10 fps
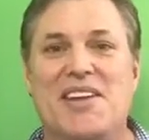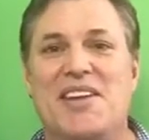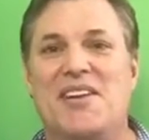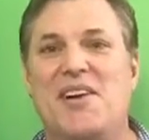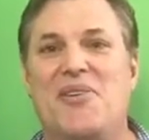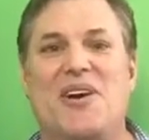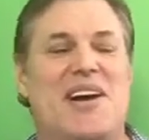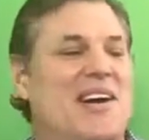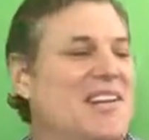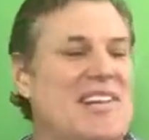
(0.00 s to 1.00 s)

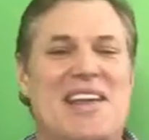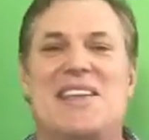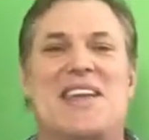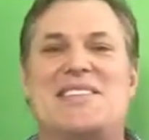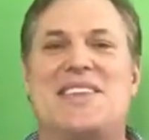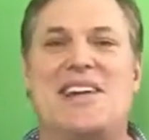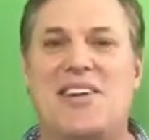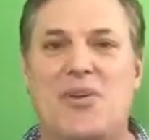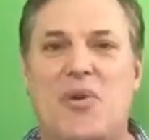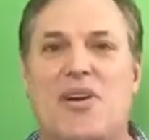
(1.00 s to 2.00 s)
That's not
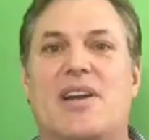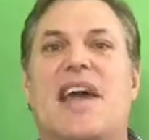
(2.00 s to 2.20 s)
going to work.